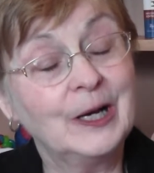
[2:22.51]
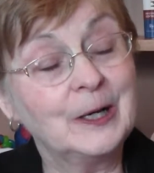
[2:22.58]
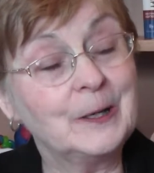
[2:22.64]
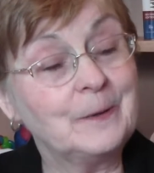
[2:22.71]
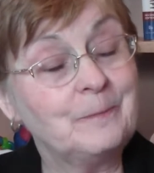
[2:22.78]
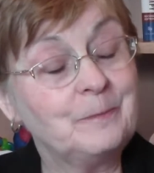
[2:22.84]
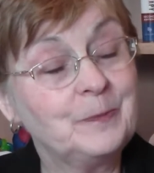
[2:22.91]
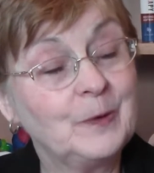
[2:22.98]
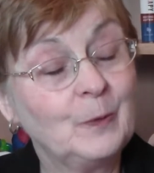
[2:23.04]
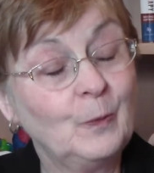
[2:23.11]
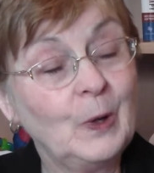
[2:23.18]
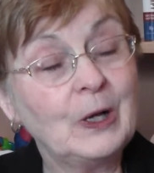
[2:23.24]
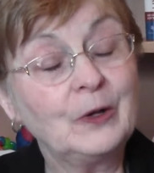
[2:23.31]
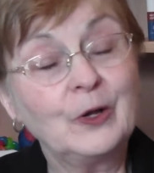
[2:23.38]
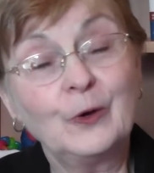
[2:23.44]

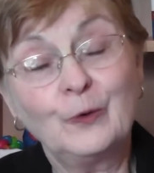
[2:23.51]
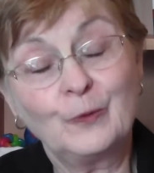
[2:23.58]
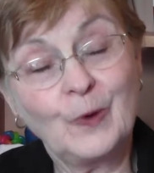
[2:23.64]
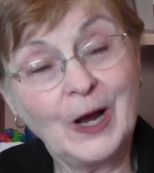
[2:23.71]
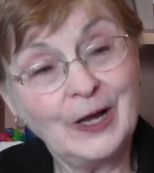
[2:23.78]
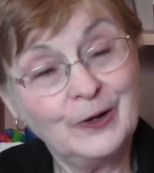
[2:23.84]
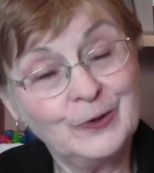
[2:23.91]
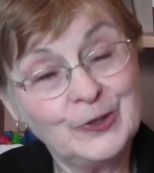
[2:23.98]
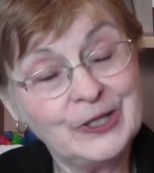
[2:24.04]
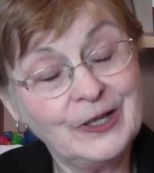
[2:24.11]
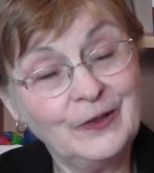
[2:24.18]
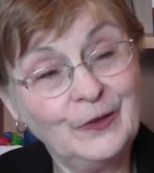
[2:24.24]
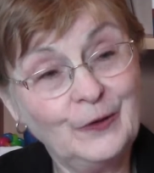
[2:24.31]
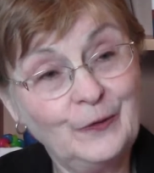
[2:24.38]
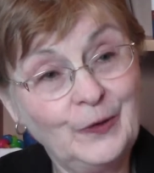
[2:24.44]
well-known writers
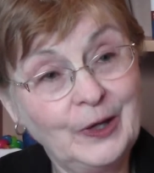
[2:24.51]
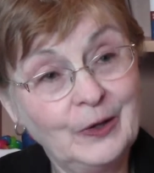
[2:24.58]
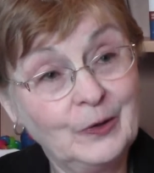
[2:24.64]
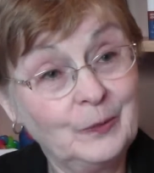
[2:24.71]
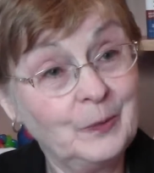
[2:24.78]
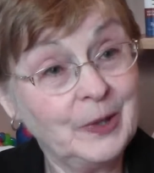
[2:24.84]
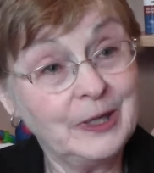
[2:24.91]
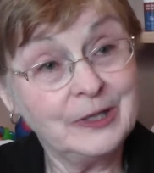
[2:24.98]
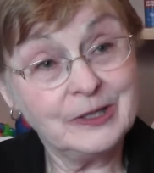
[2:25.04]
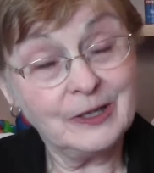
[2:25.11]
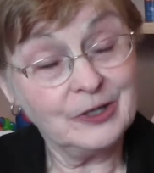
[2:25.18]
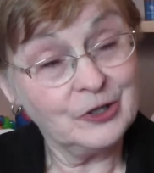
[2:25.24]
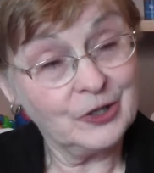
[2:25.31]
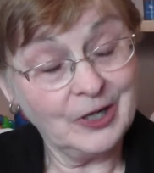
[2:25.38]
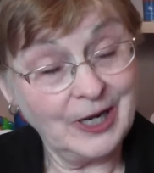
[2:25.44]
in the field, but it's
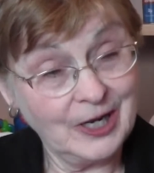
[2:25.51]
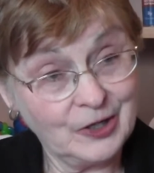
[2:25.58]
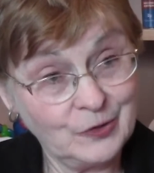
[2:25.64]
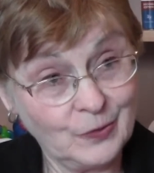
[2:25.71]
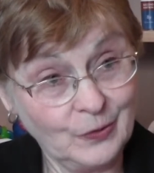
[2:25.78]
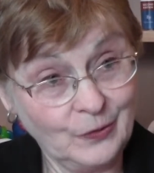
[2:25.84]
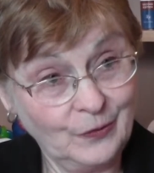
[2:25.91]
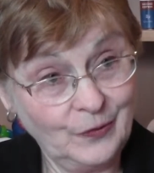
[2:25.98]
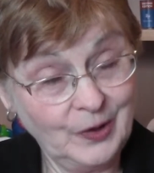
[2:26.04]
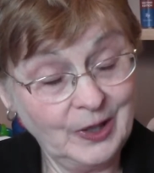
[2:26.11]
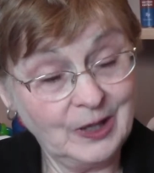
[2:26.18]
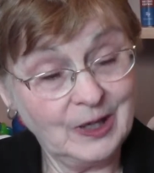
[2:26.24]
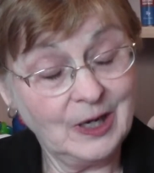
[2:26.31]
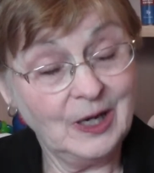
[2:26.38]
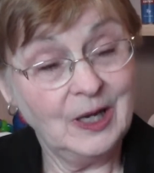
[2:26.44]
such a natural
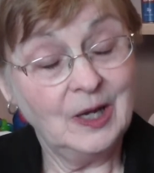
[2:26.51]
fit